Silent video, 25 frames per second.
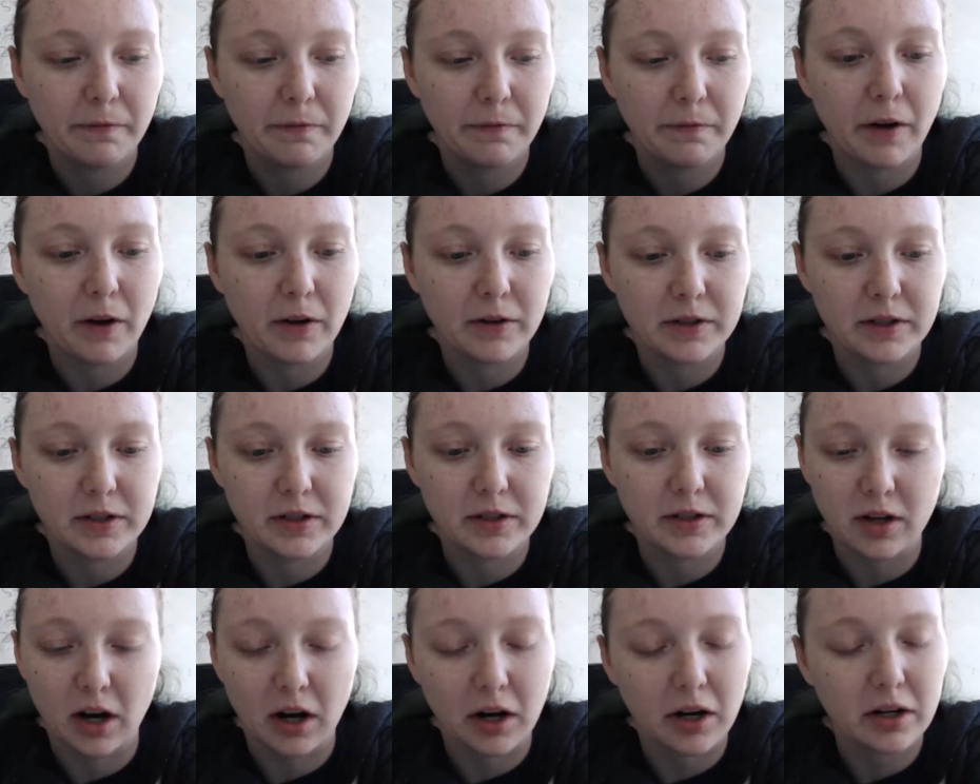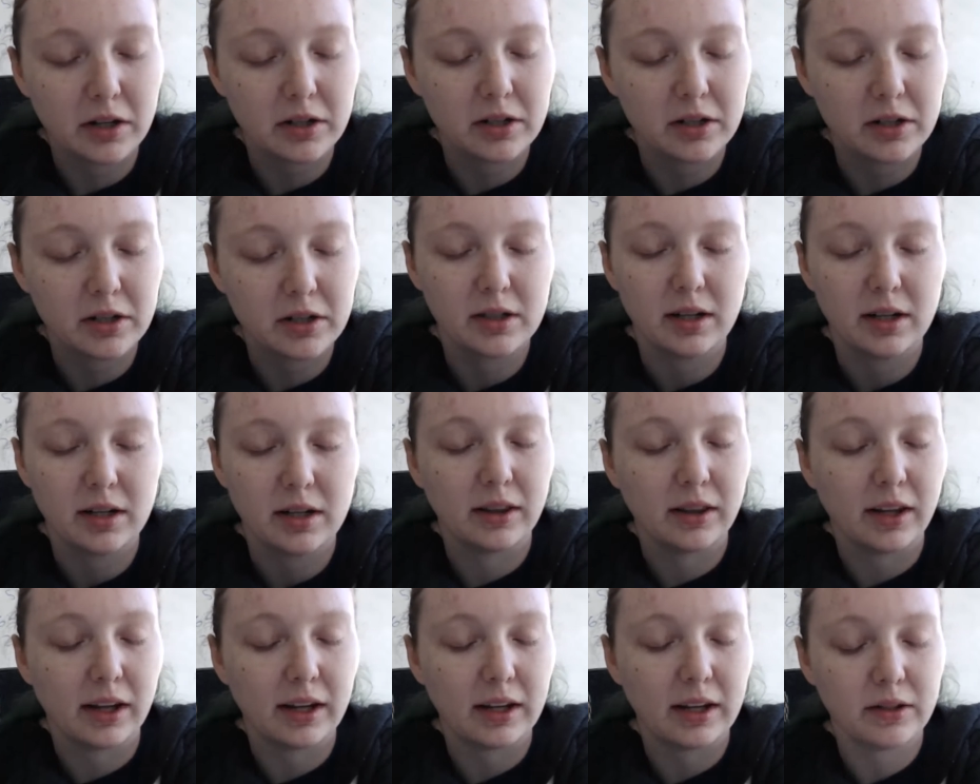false starts,
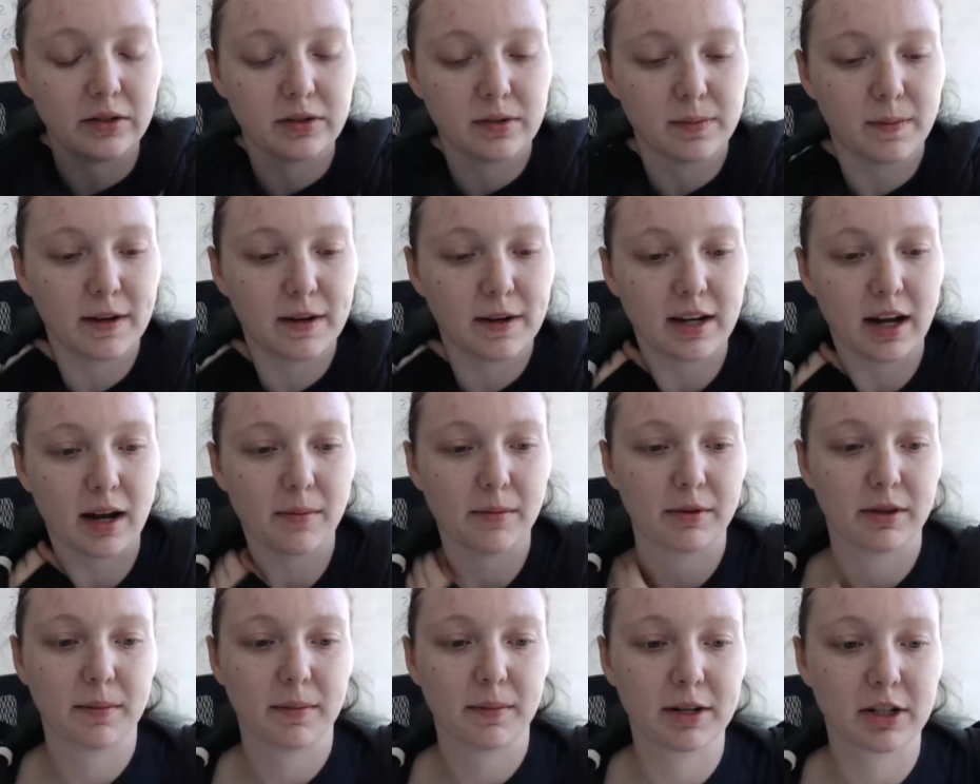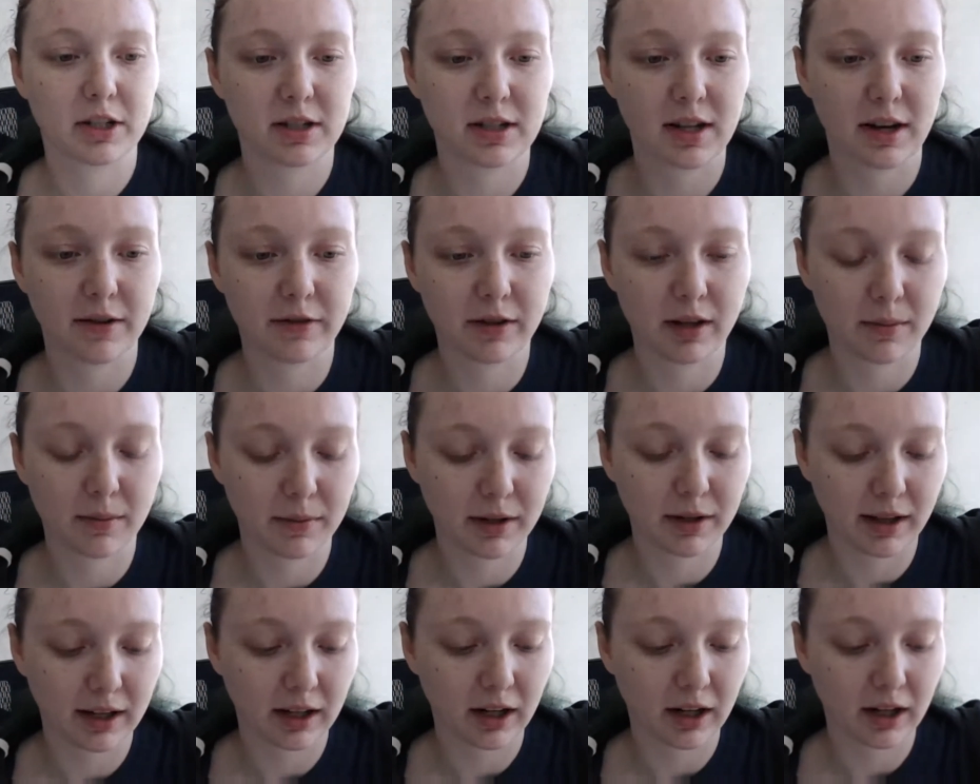and like you spend time with a bunch of stuff and then
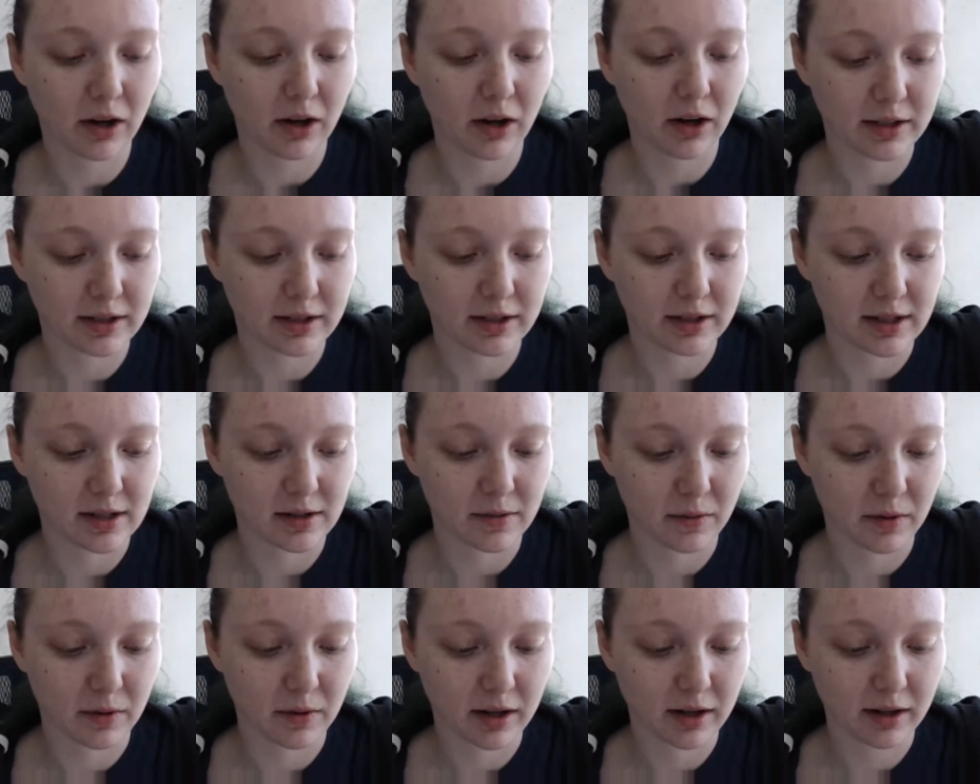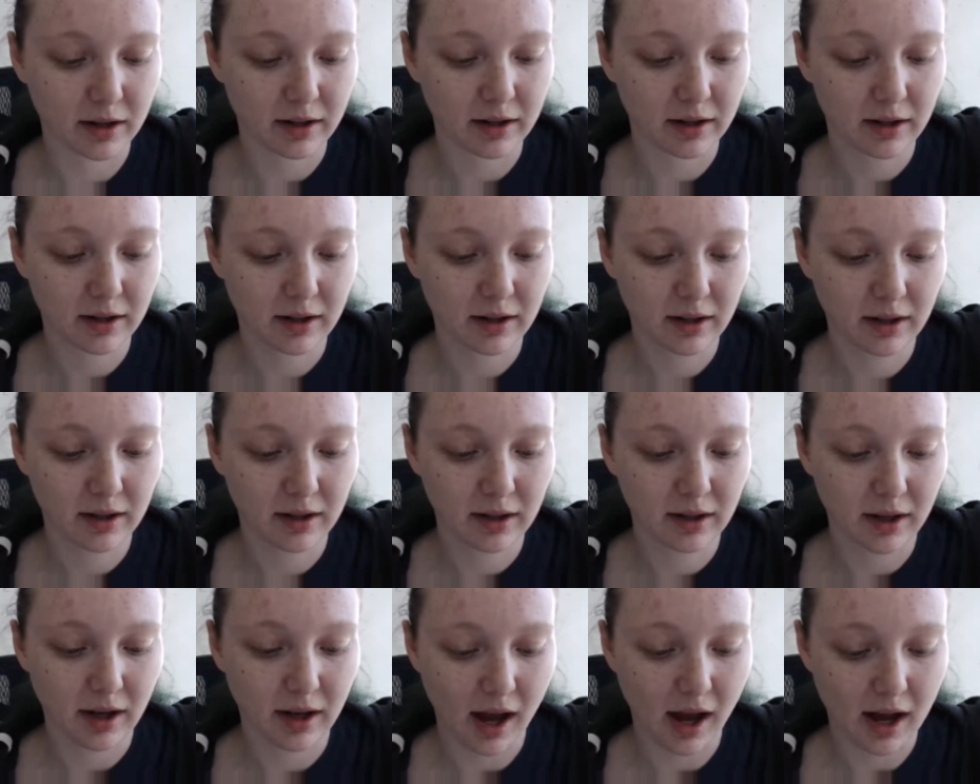be like, oh, this doesn't work,
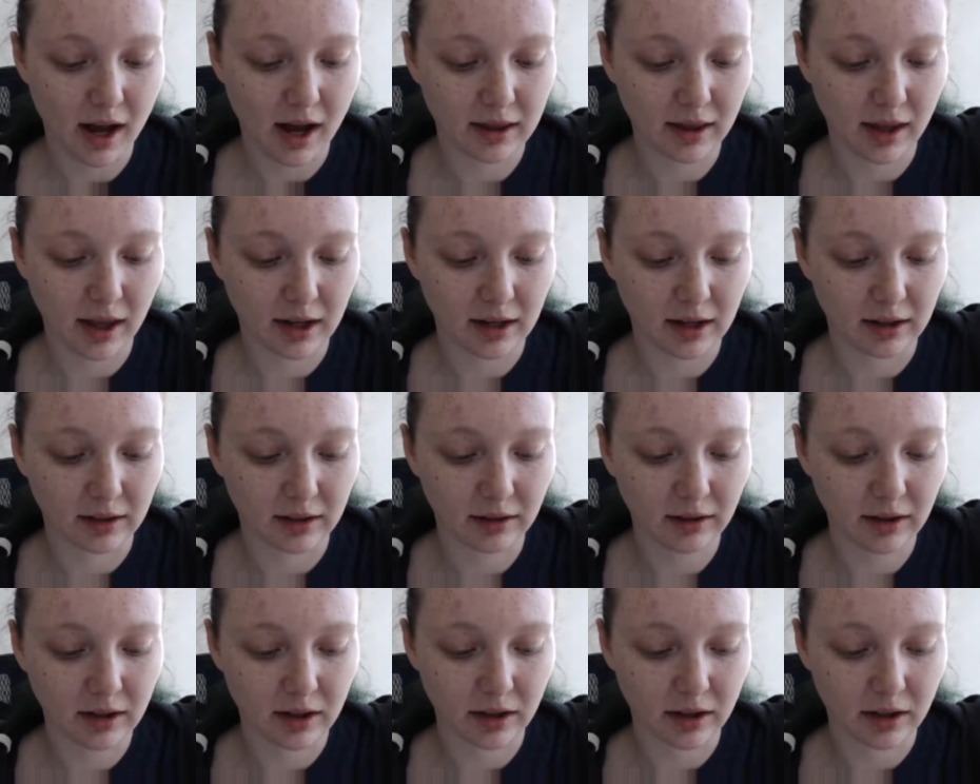and then